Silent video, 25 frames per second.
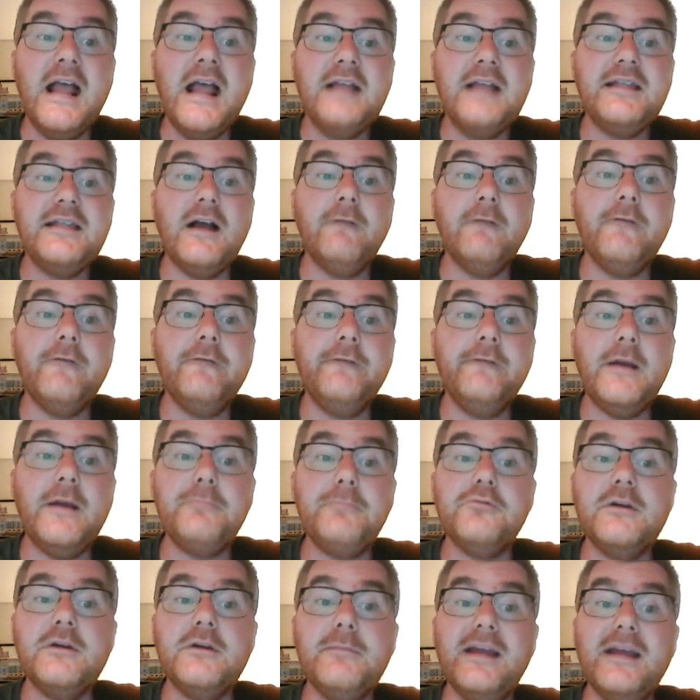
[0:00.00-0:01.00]
Now for
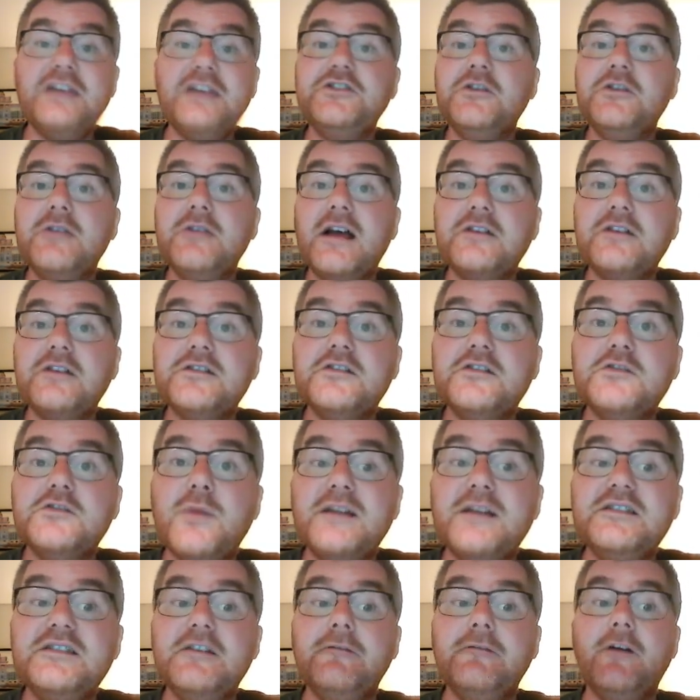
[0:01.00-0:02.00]
February, May
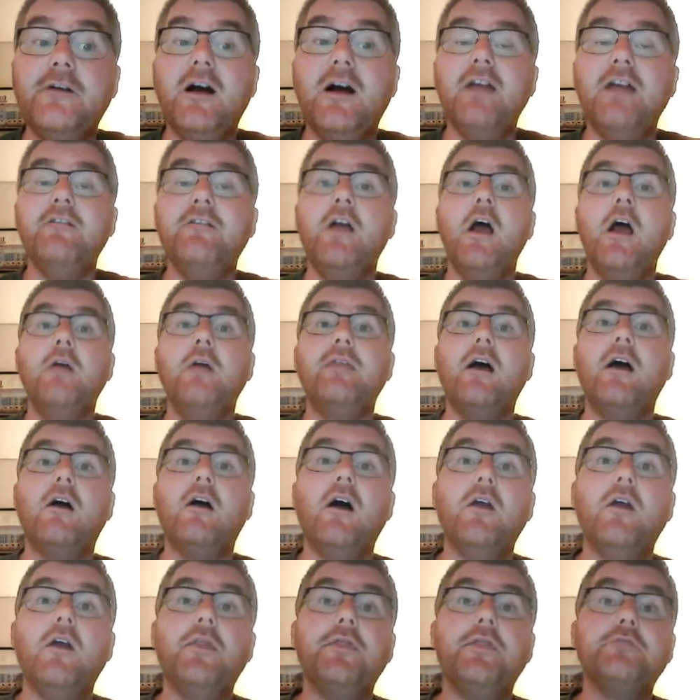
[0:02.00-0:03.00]
2025, there
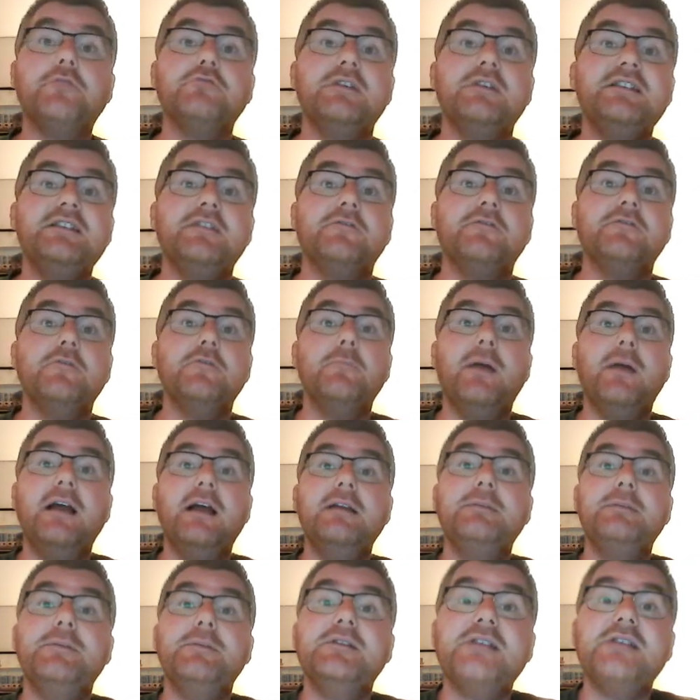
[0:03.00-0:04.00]
are three different
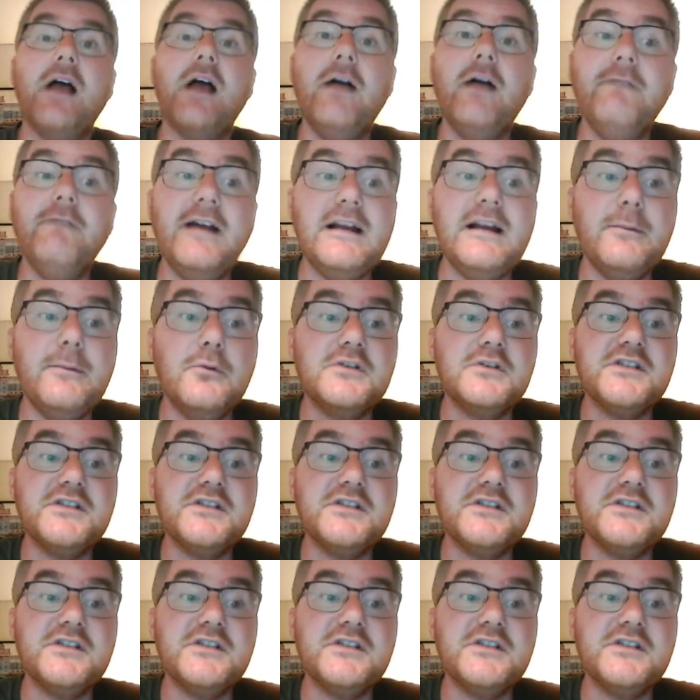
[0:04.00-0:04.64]
papers available.